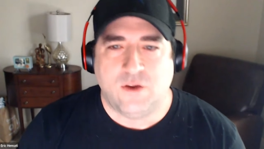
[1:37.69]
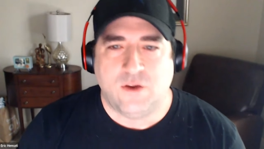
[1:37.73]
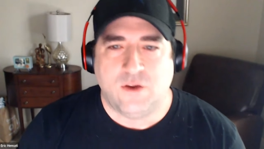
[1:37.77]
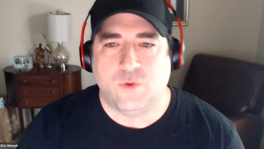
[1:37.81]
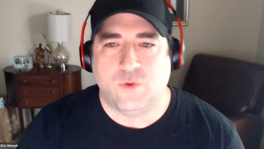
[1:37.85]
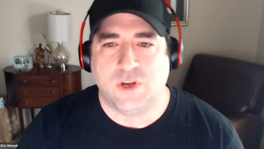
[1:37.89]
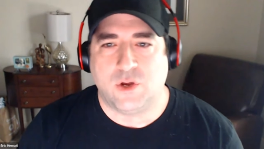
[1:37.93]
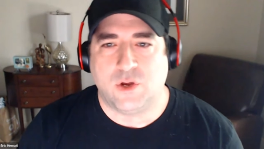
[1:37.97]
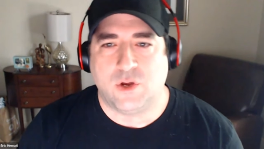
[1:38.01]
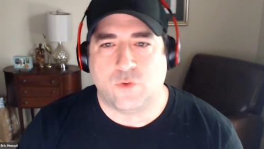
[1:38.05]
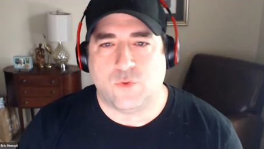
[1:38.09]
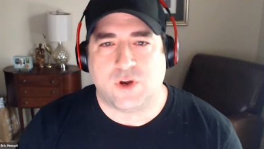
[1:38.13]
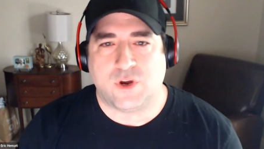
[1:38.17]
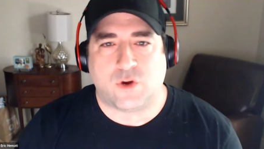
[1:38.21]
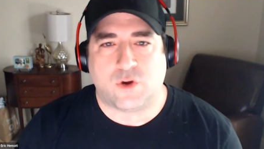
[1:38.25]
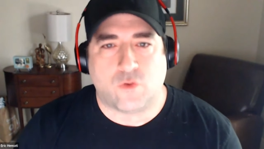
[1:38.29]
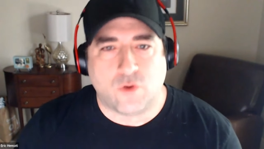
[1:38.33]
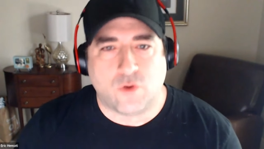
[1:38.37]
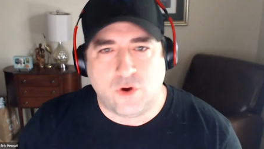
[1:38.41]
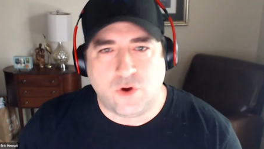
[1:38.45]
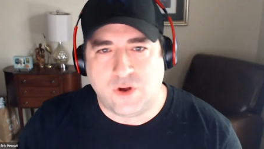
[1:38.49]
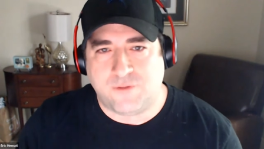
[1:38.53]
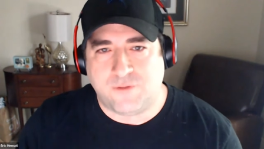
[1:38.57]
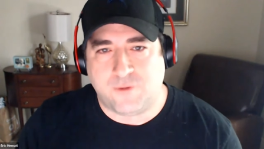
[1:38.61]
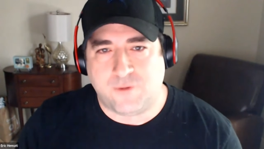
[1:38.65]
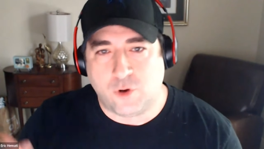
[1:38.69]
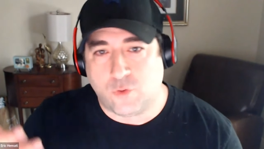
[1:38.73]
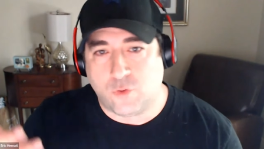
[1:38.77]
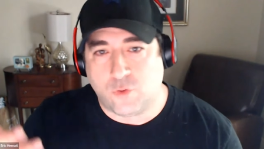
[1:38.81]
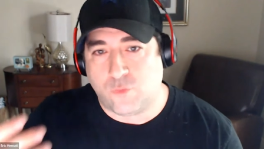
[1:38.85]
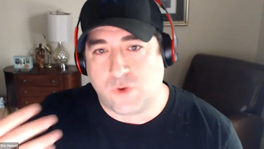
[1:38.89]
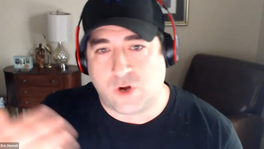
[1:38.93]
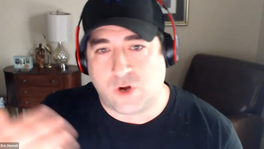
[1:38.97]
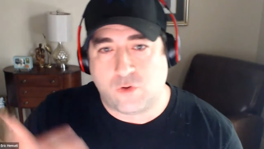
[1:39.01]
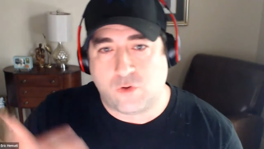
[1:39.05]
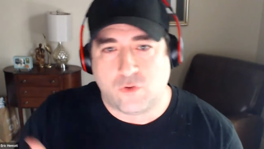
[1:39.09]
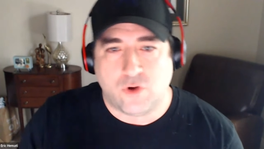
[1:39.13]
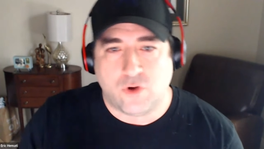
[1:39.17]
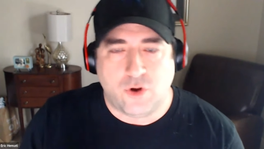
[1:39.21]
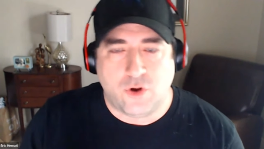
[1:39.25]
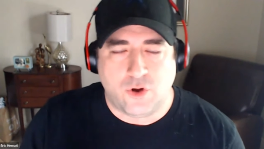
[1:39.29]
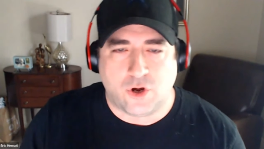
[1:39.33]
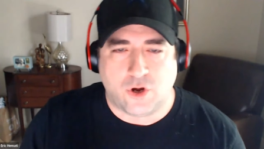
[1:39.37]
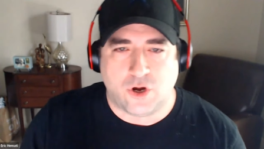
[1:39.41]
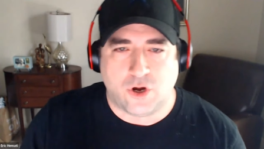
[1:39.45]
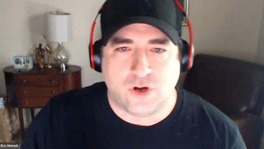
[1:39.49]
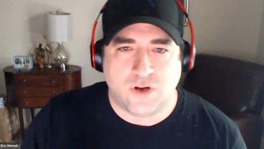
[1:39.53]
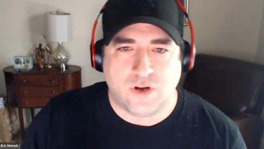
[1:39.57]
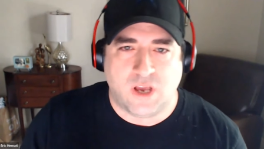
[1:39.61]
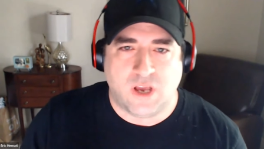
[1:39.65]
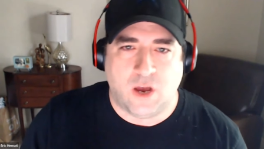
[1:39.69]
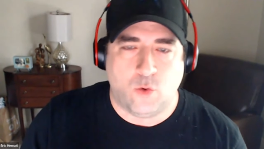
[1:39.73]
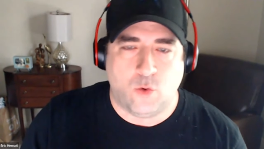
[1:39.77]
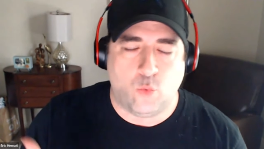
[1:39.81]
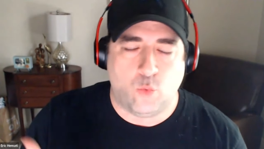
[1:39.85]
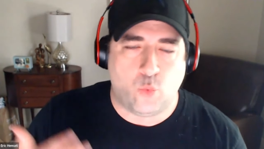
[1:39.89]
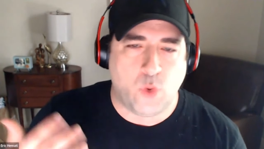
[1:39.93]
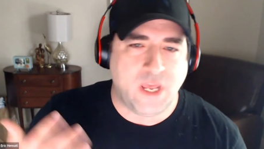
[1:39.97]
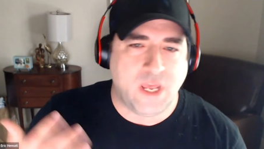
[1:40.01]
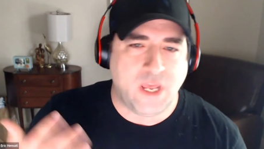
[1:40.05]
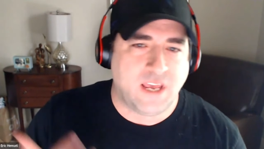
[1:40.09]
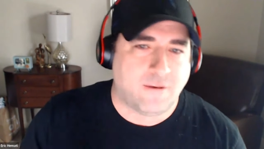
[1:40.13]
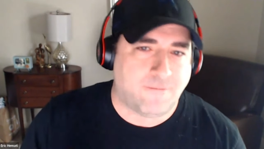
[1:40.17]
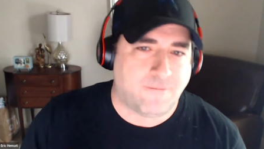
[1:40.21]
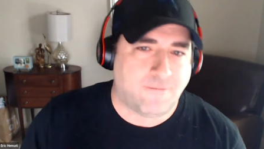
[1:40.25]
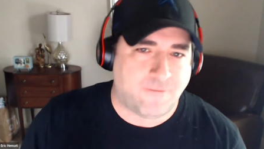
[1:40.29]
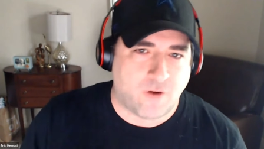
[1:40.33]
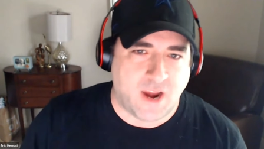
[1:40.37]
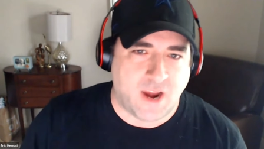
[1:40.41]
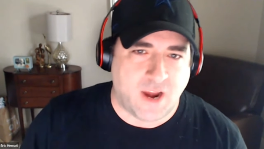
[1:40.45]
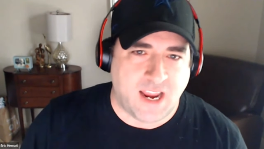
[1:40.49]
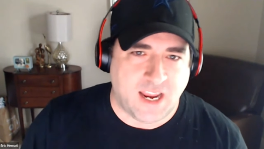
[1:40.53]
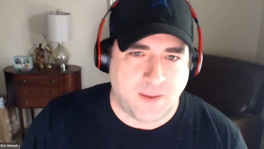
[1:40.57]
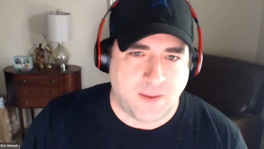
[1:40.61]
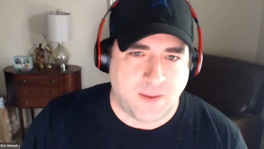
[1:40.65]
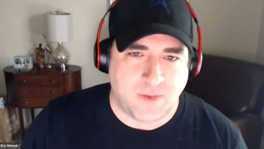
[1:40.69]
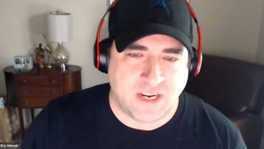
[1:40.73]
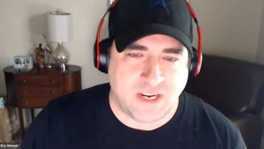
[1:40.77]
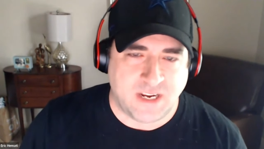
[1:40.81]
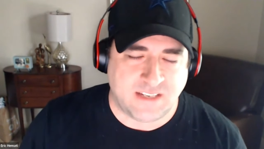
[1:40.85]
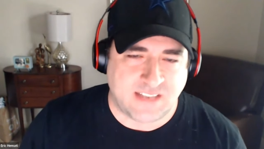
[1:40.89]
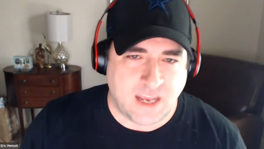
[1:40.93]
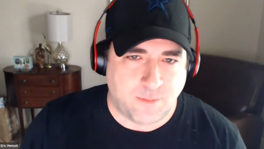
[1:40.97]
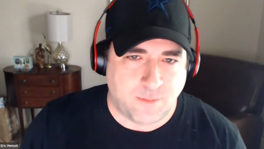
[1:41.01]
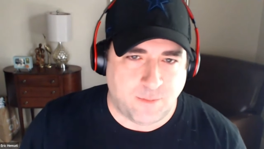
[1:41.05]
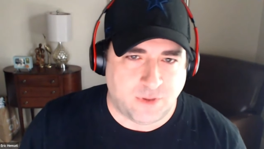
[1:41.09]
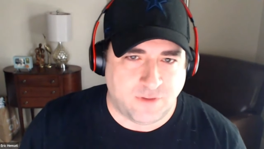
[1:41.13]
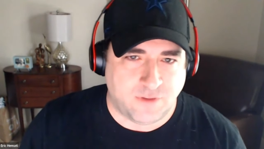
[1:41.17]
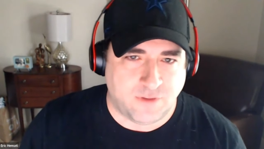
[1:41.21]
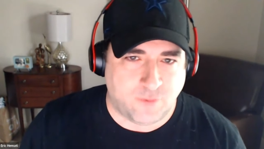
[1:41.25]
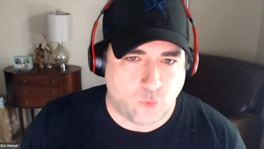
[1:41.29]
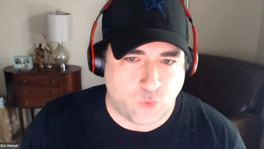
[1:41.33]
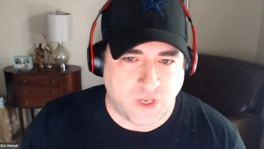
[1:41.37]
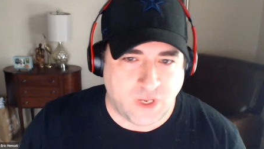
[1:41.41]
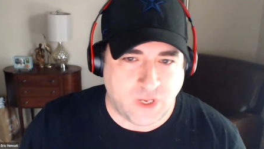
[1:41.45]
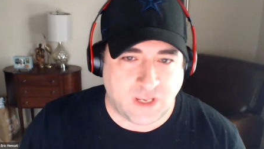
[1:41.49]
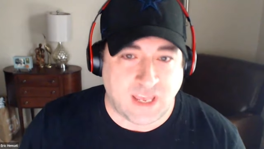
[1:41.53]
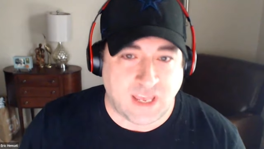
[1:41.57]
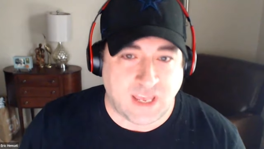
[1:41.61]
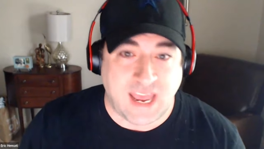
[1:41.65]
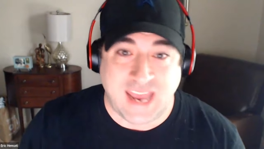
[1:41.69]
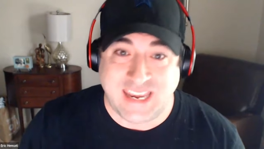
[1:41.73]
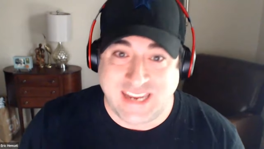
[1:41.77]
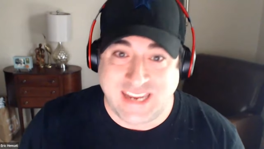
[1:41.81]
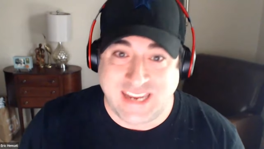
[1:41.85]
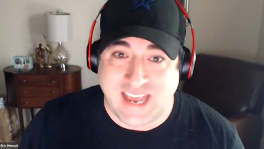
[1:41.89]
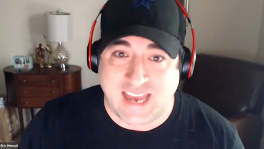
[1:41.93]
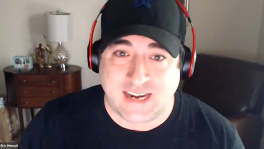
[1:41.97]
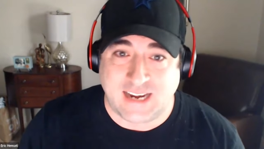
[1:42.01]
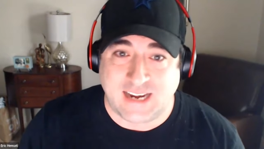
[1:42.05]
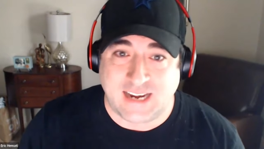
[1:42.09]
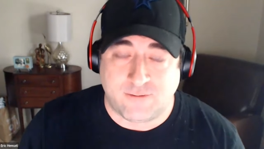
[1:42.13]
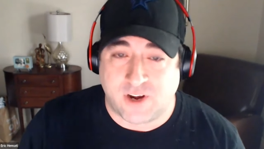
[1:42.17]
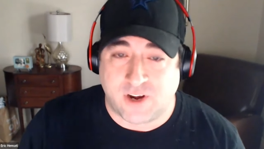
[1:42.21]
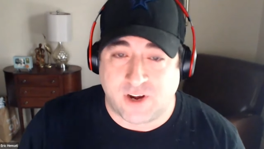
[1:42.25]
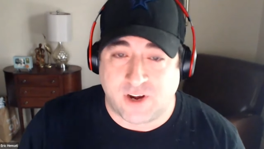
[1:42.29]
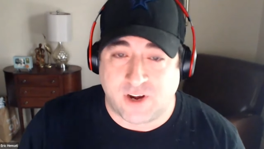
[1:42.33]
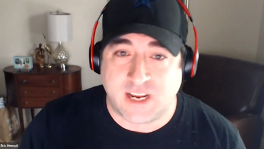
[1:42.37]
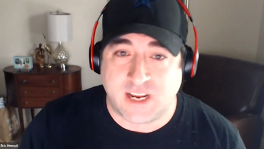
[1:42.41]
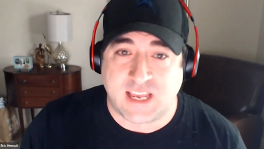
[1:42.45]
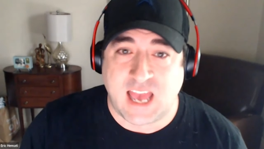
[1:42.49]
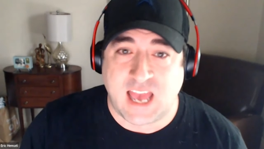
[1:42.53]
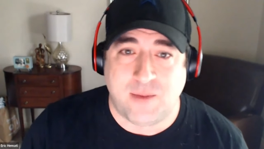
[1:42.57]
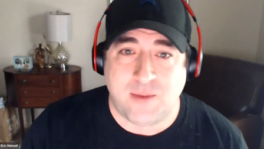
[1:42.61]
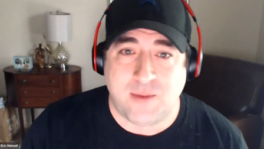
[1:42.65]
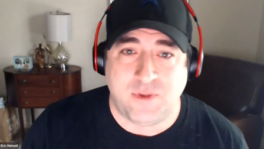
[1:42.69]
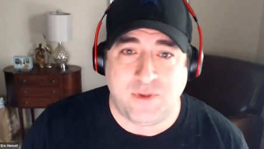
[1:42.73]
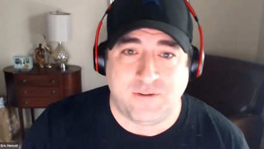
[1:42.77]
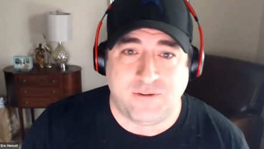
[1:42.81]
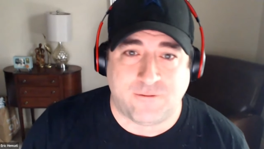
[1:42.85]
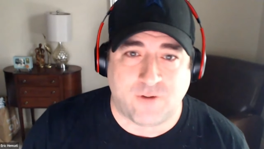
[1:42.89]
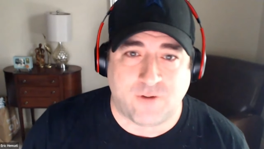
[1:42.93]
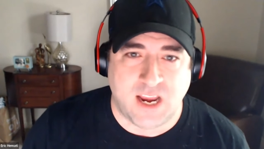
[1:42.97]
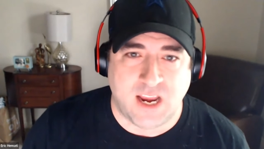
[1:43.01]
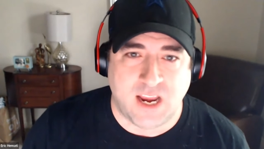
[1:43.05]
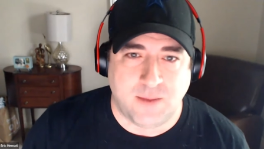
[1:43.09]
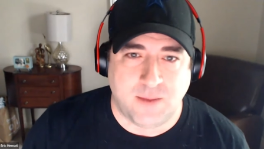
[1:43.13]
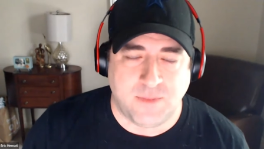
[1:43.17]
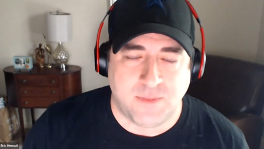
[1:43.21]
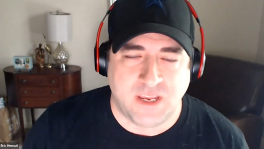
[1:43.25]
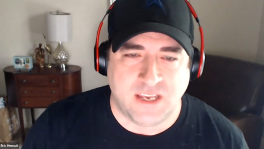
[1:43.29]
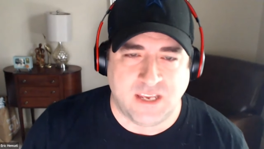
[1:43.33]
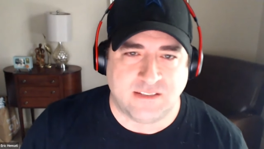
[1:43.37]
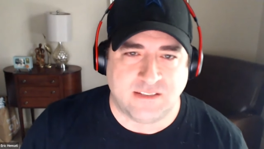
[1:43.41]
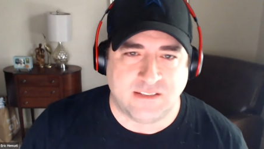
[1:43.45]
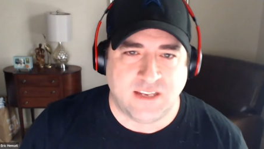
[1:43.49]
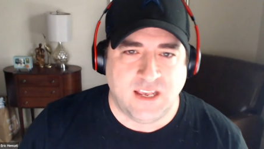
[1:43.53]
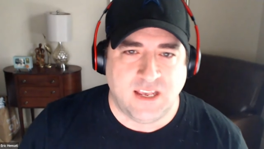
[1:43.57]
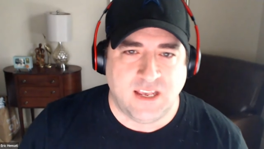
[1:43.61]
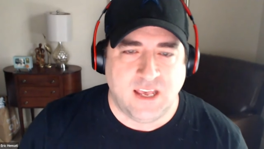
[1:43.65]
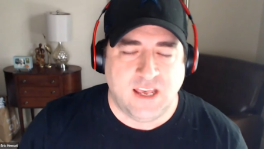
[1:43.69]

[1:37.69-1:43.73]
When you recruit, if you're a recruiter, a weak frame, an example of a weak and yet very common frame is,